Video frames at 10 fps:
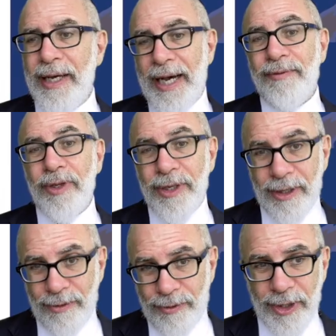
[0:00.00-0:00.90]
Have a
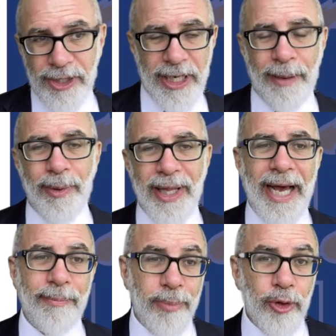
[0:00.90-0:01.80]
look, for example,
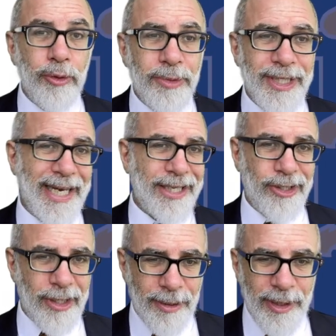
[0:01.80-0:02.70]
at Bloom's
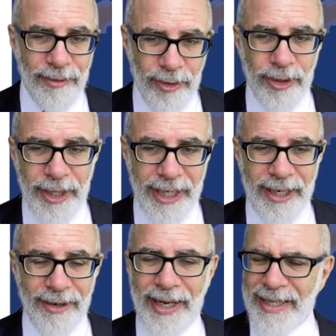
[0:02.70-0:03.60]
taxonomy of learning
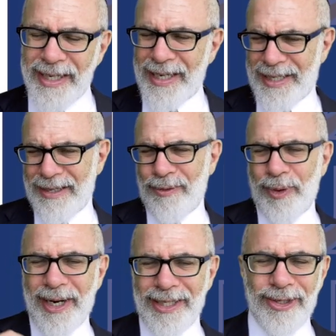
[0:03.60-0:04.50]
here. And
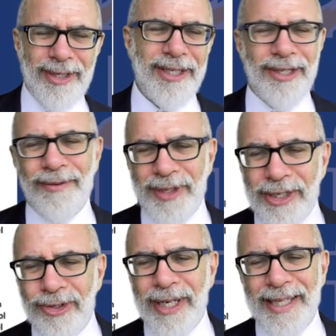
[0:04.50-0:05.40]
where I took this off the
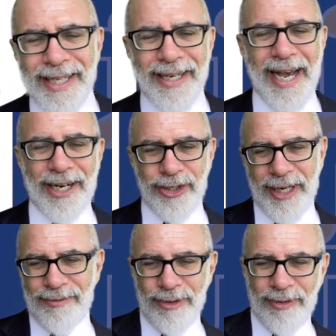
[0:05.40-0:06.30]
internet, they actually
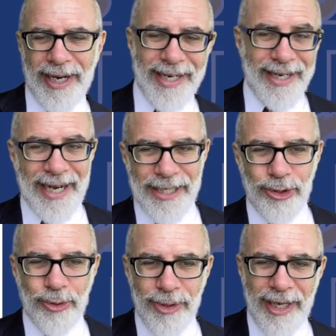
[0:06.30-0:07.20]
have divided high
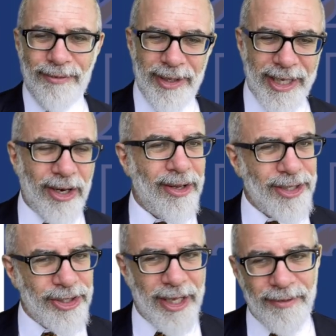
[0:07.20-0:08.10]
school level and
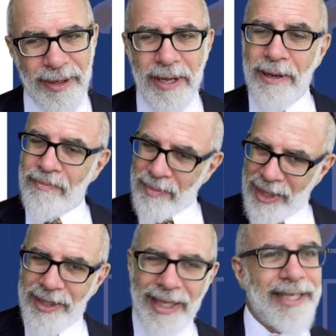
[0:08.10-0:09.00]
college level.
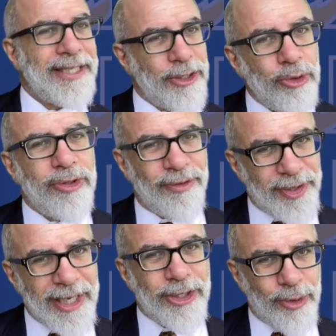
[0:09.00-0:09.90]
I think that's a useful
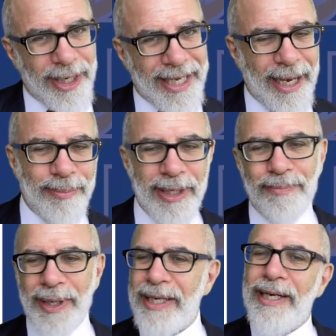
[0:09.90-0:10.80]
thing, so I kept it,
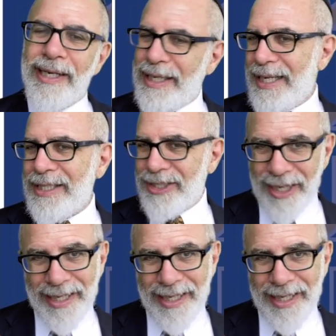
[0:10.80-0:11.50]
but it's not